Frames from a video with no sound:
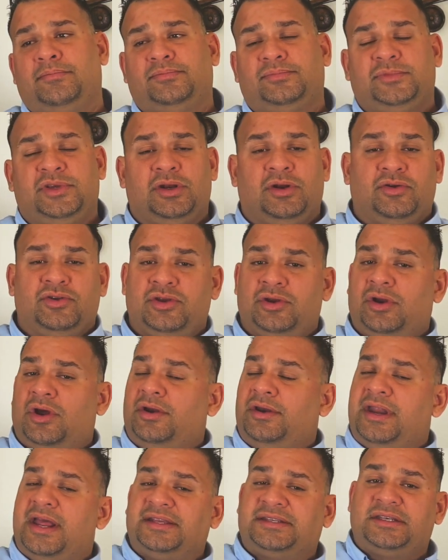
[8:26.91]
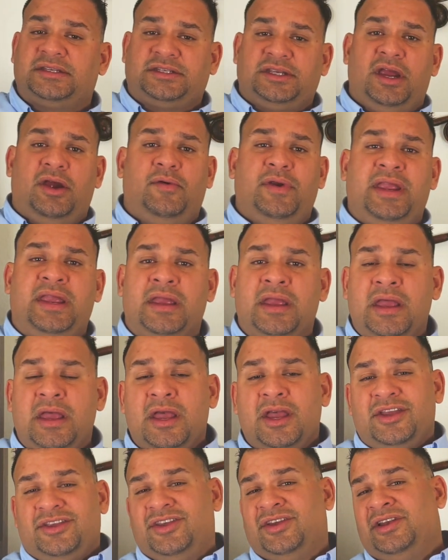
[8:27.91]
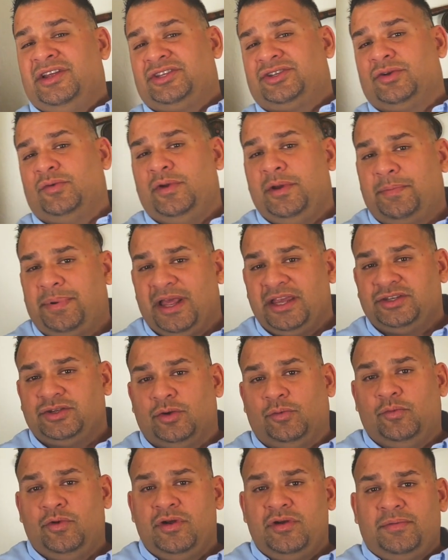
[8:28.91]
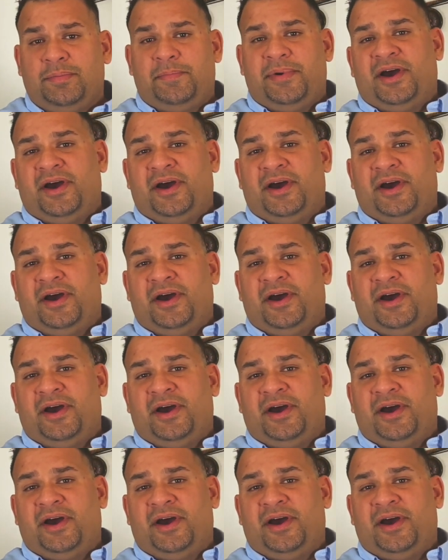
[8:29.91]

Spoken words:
You're not necessary. You need to replace your roof,